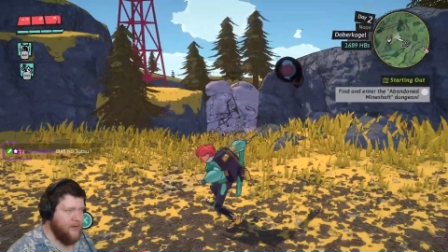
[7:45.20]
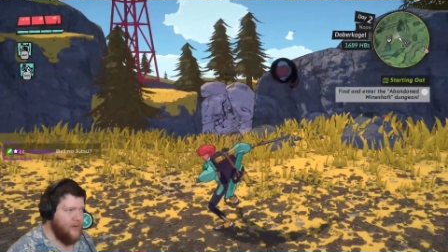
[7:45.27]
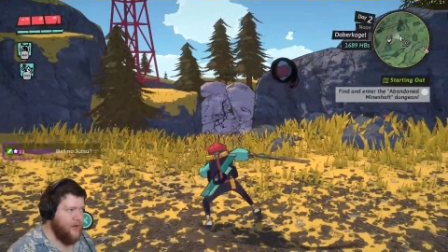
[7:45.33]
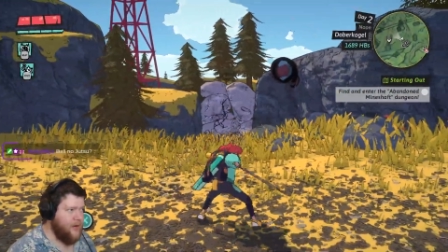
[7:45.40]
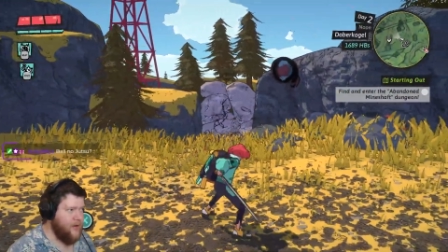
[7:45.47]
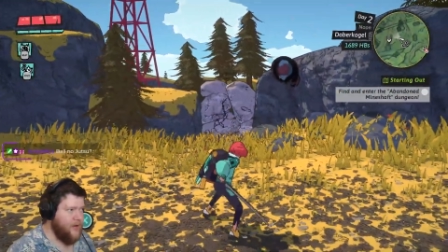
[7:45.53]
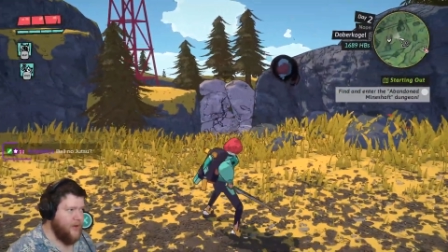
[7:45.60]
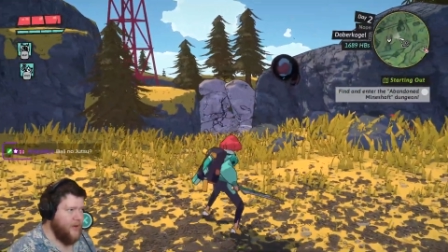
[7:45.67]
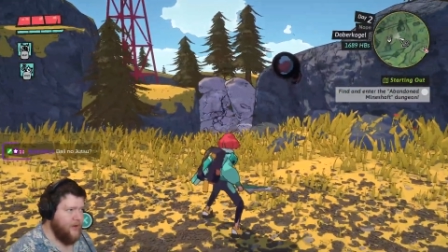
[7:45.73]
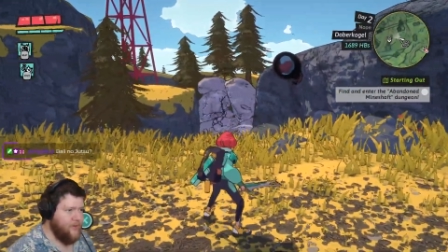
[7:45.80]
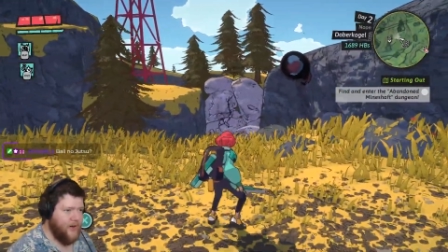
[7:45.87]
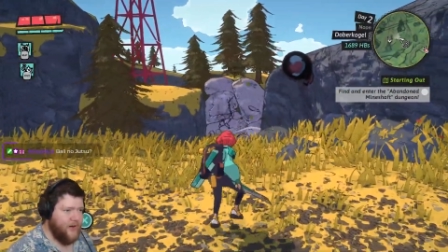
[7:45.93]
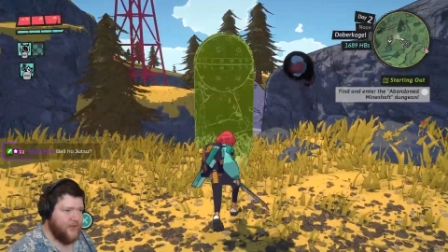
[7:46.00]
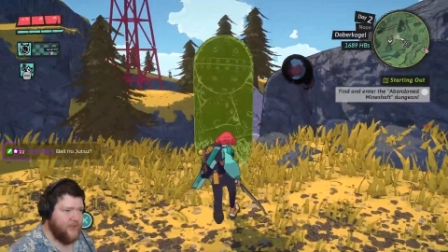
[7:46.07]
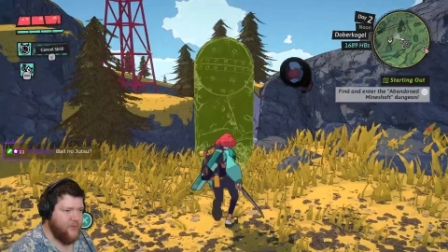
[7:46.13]
Uh,
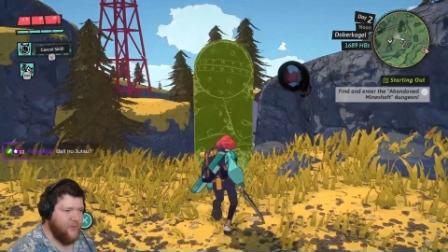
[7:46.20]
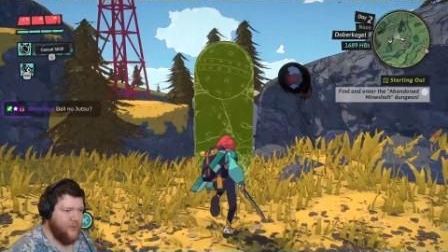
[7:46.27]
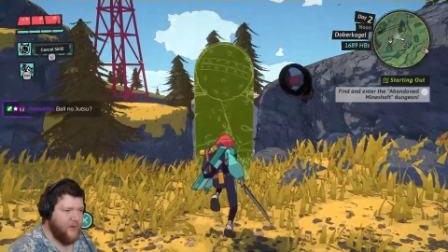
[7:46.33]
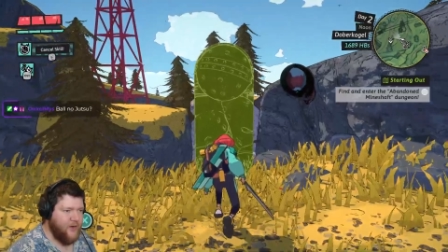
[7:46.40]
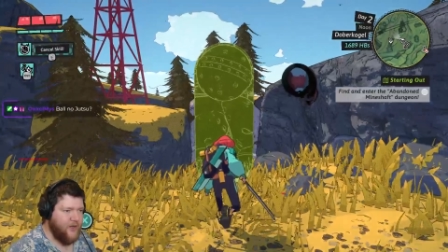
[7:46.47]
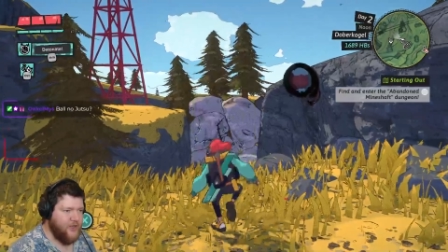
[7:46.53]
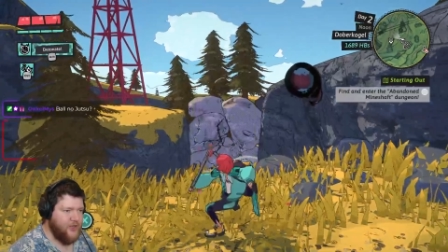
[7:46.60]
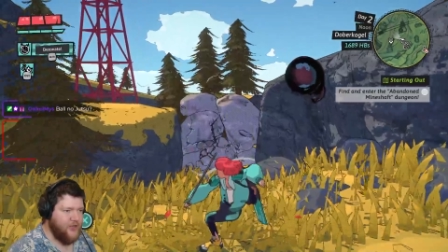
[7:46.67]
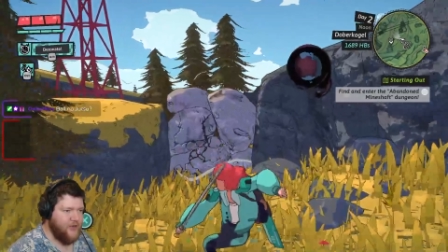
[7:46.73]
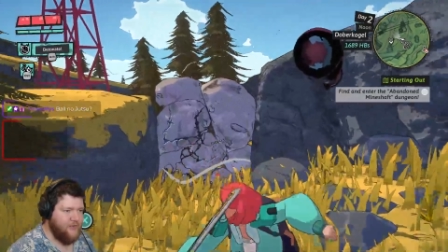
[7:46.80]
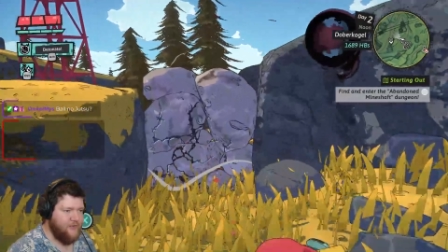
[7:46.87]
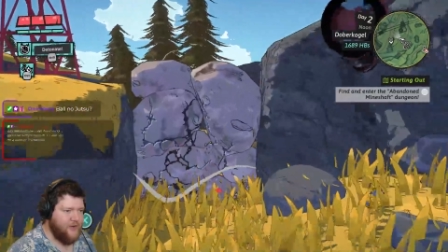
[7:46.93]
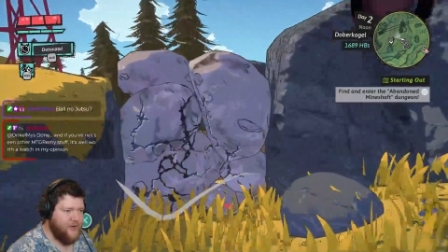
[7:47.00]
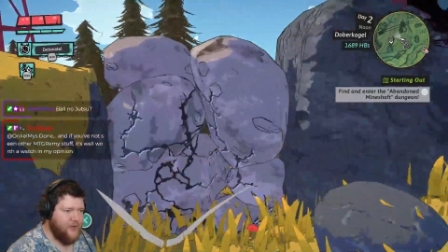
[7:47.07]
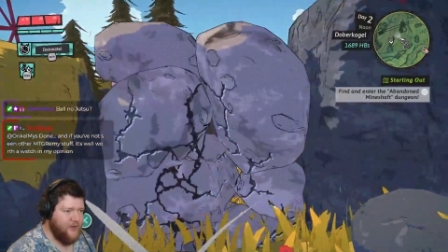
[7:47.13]
right, so we want to
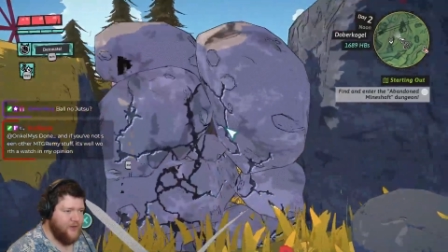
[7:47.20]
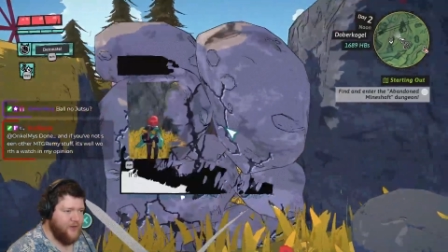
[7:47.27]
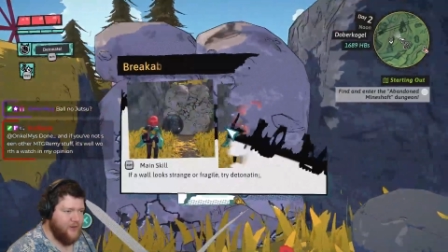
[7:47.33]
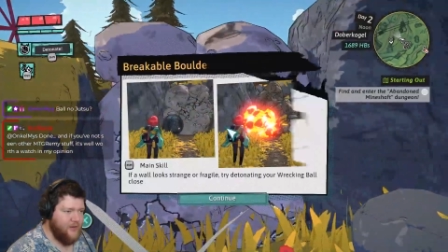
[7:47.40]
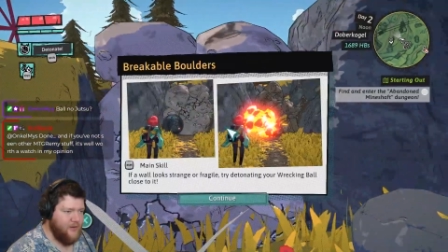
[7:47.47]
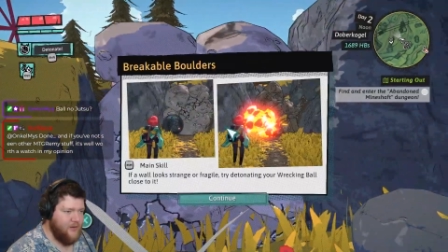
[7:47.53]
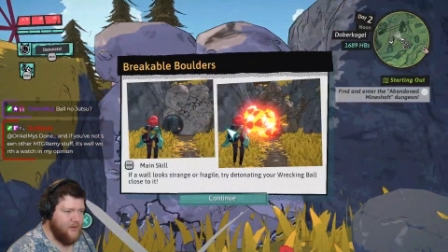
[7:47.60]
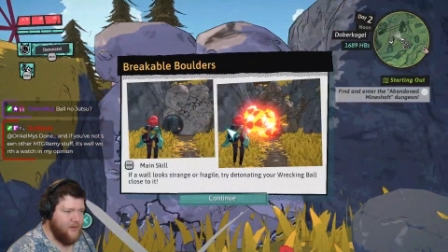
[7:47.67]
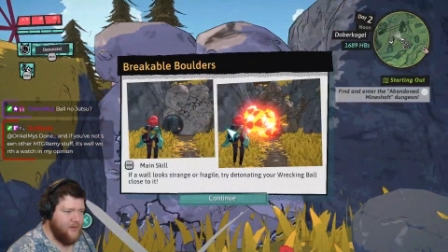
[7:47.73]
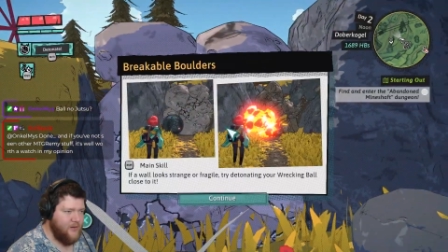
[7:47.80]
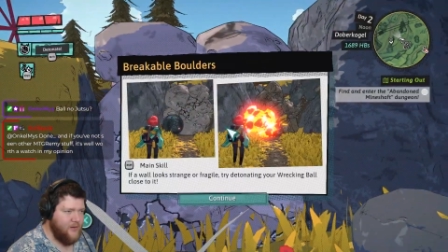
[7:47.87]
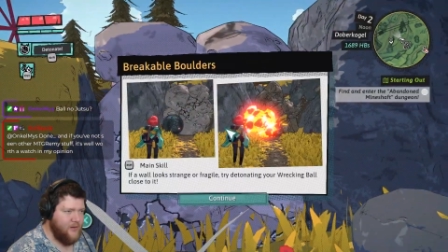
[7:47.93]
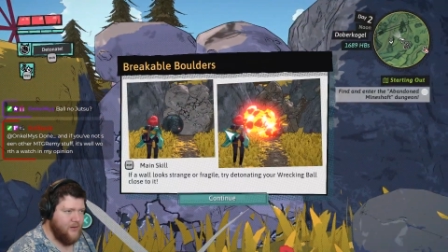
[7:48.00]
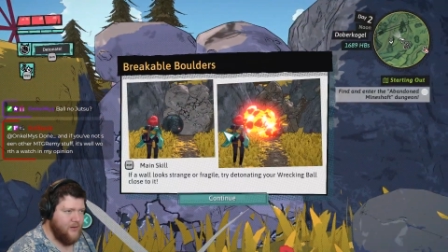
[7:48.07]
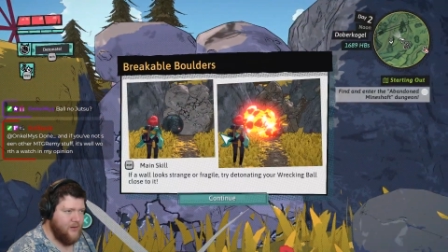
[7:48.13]
shift here.
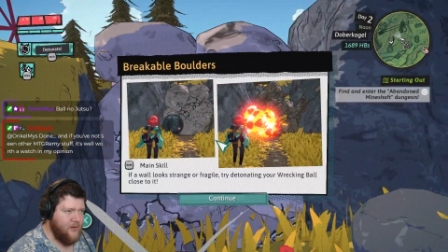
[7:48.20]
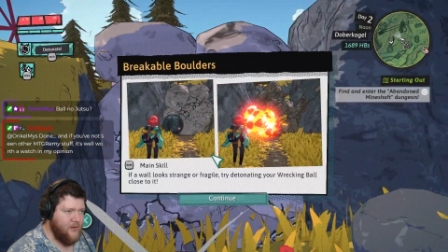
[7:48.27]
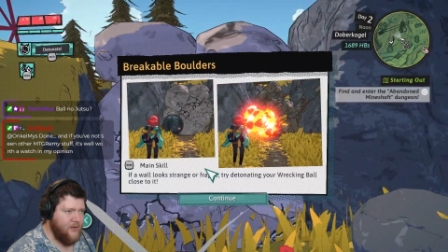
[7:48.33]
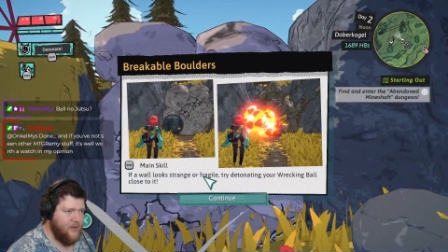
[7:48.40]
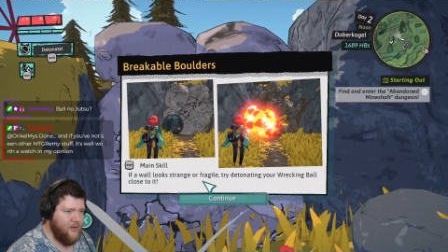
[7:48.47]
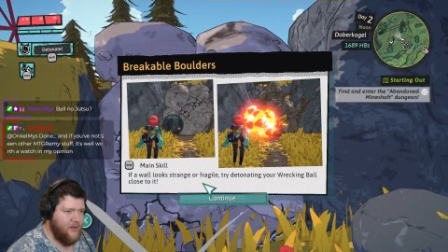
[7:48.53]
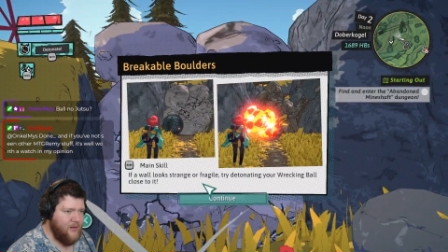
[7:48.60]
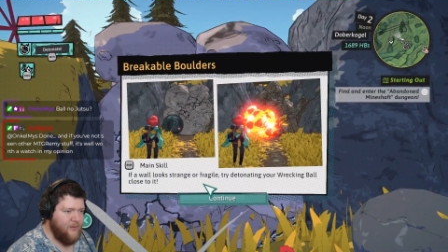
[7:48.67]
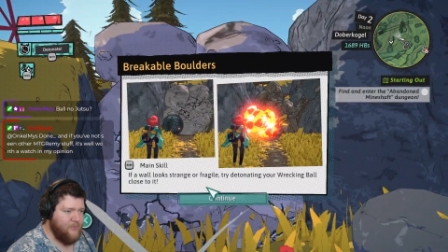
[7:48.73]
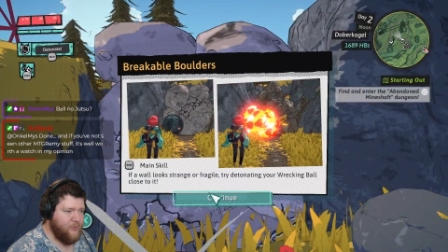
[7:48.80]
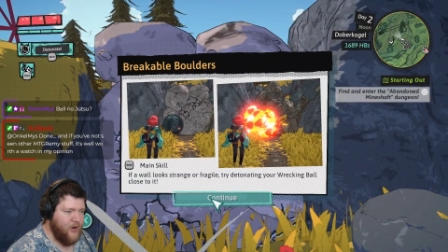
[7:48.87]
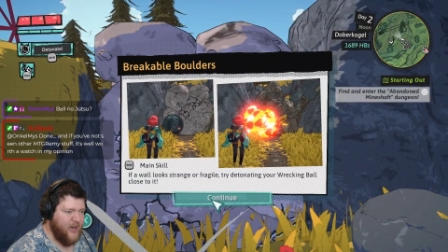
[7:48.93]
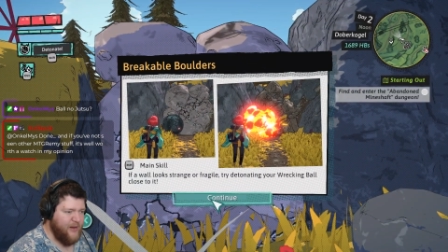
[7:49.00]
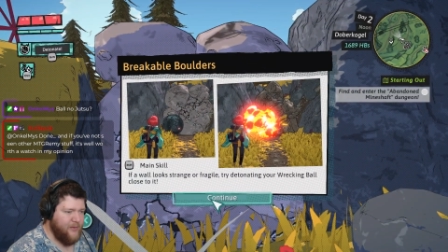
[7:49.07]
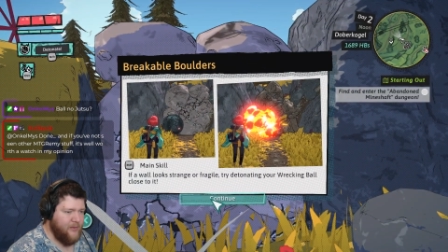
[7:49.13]

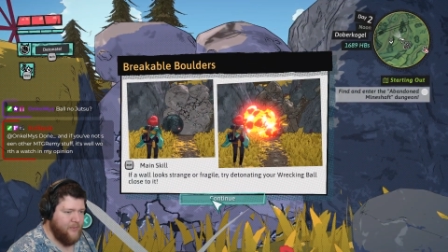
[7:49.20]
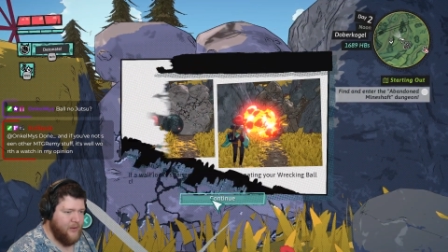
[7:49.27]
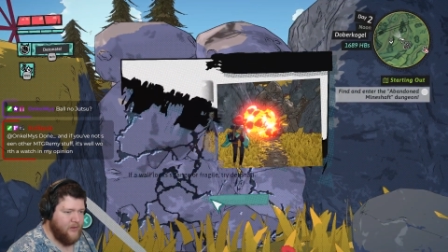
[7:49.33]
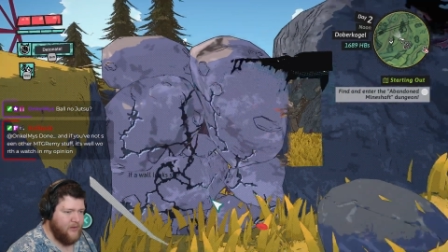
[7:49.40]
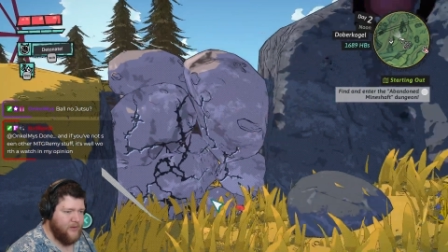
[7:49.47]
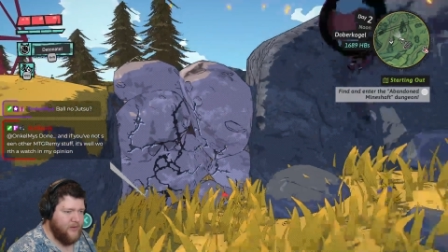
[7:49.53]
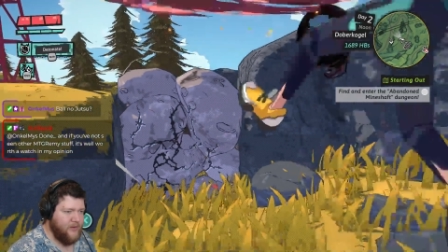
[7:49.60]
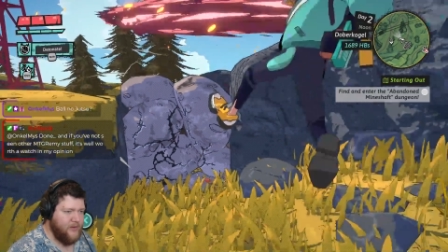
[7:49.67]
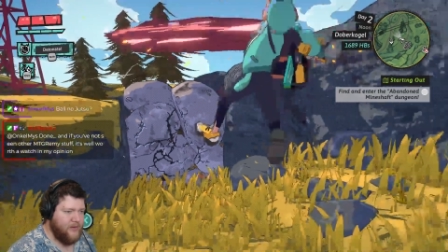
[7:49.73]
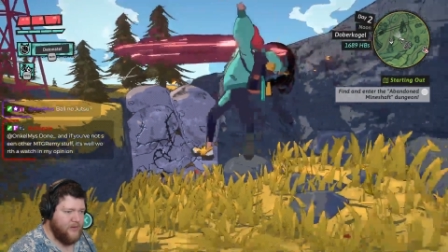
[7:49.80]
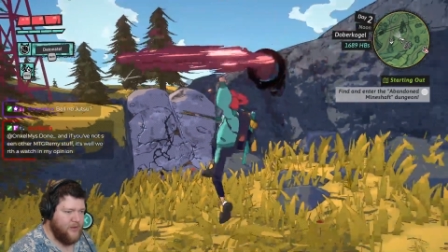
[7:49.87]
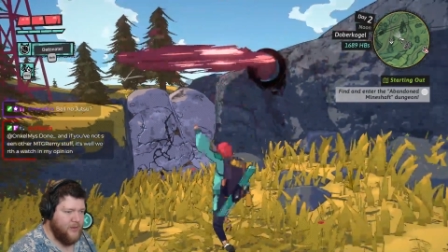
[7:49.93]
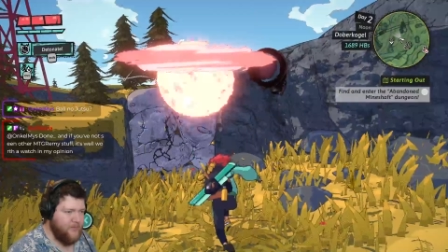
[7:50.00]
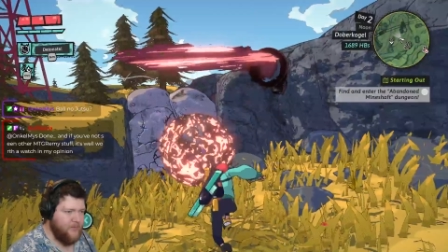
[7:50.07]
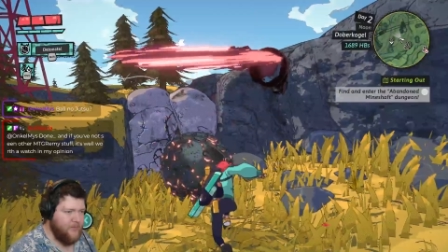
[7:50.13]
Breakable
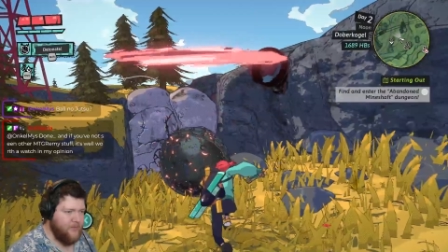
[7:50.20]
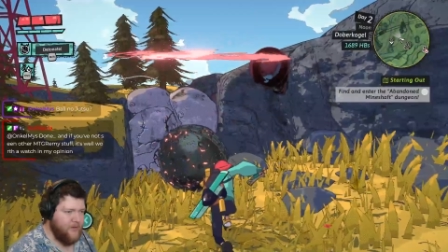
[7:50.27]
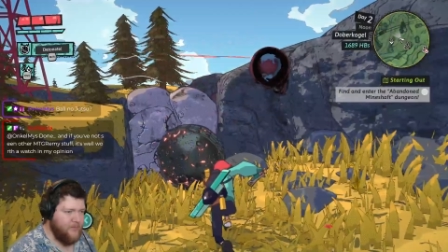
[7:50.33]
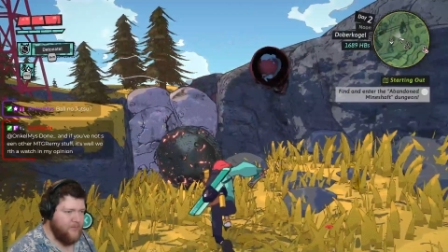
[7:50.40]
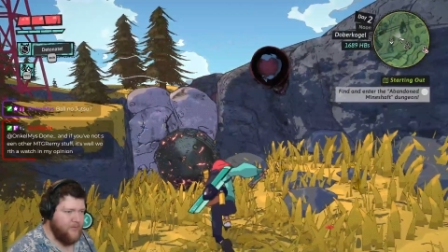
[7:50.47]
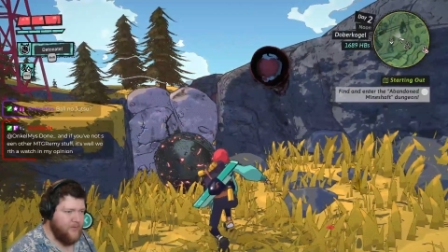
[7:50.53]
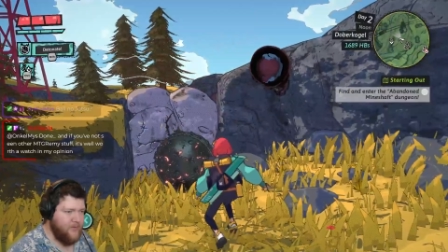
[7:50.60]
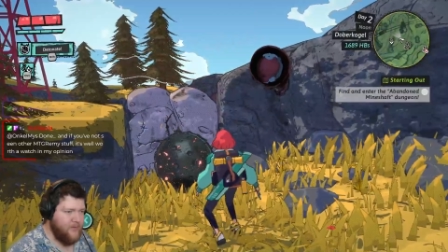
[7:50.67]
boulders. Yep, yep, yep.